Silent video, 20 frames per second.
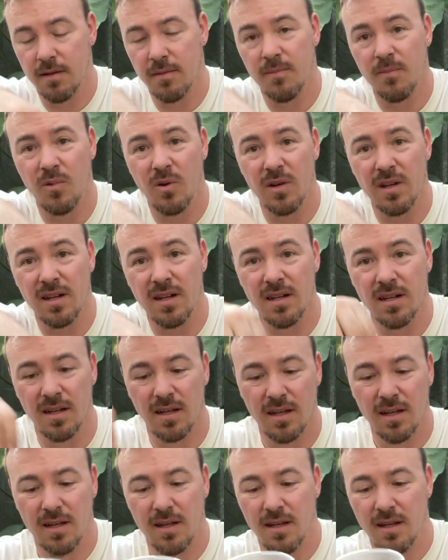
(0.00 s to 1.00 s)
Put in
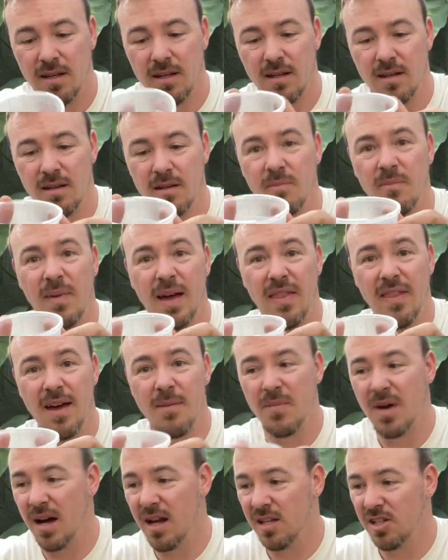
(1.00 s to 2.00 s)
about that
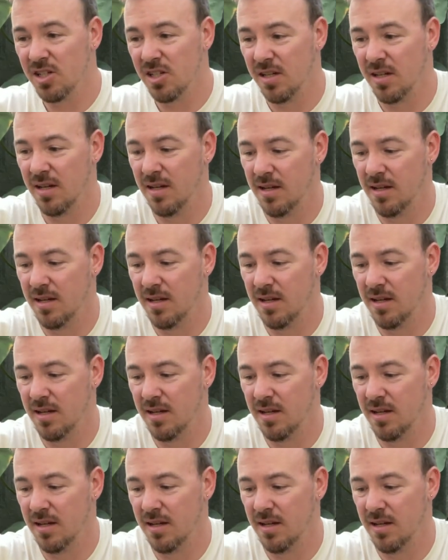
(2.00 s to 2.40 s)
much.